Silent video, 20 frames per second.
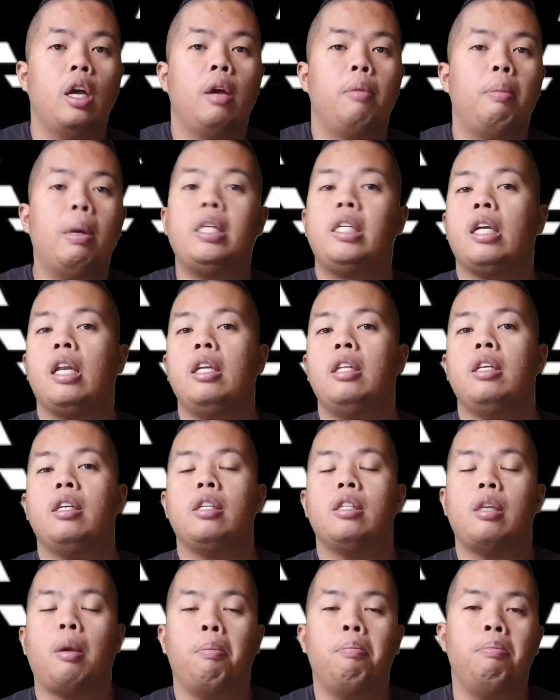Basically, this
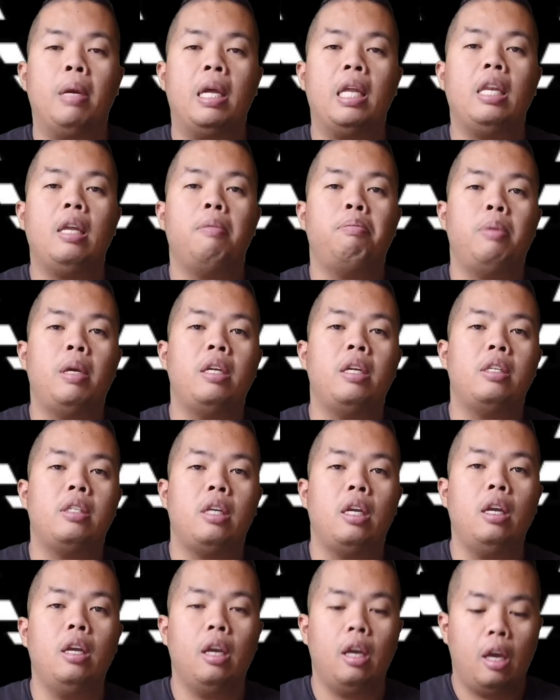is a mini
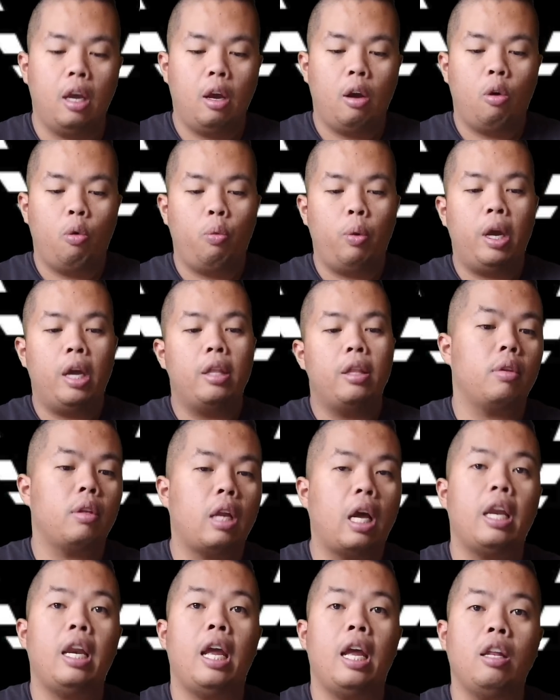PC with
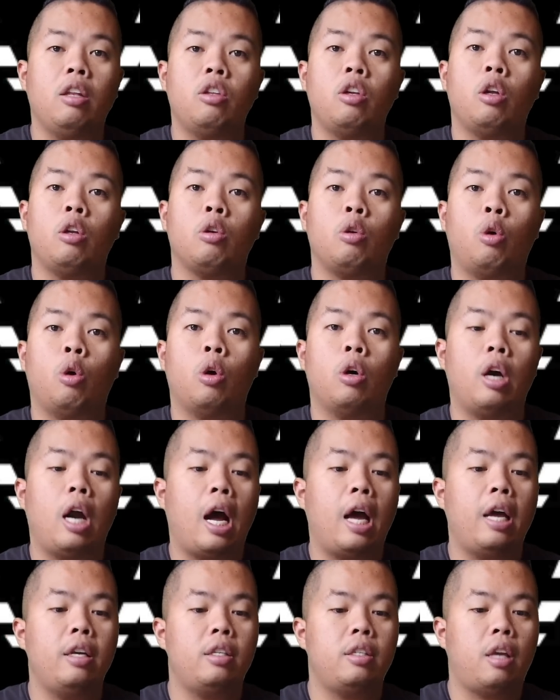an Intel Core
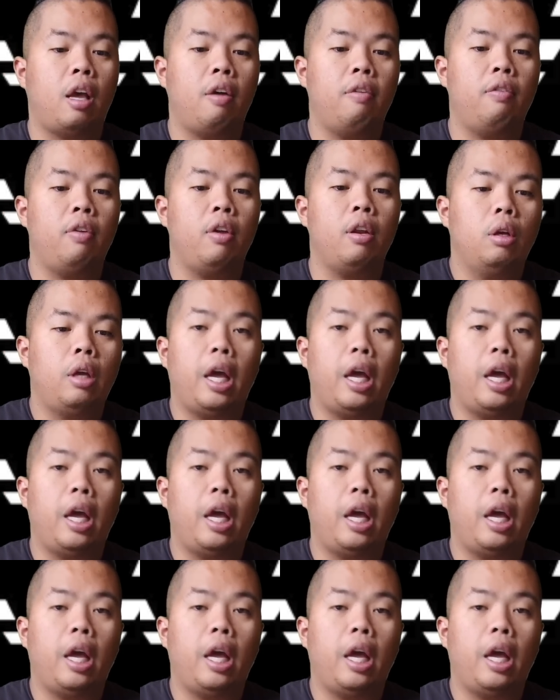i7,